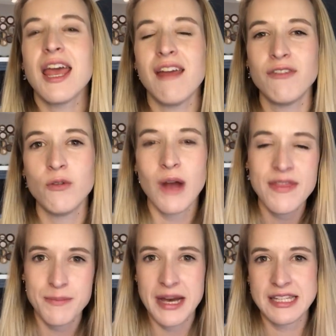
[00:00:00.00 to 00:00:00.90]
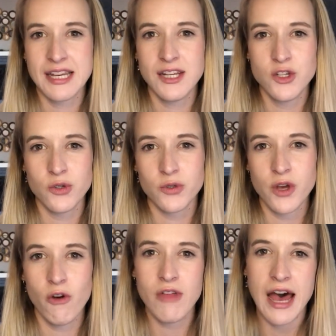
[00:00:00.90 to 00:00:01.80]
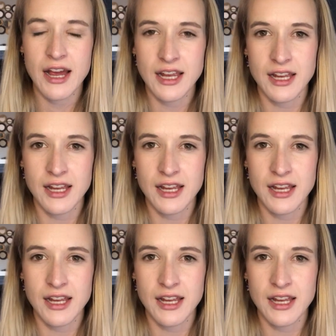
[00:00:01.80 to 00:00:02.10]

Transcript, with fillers: If you read the message, you'll know that